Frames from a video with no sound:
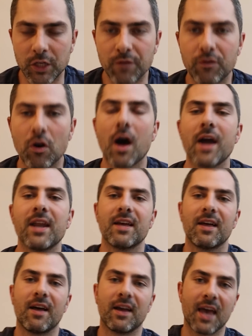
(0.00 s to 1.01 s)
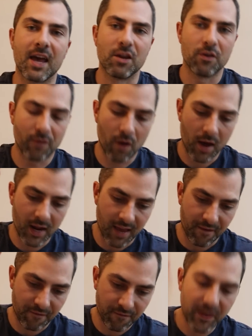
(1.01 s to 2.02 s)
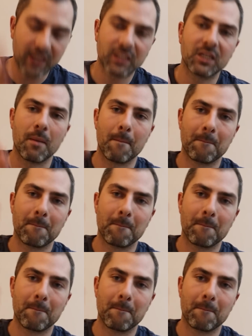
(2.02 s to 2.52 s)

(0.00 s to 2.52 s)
You've got a fixed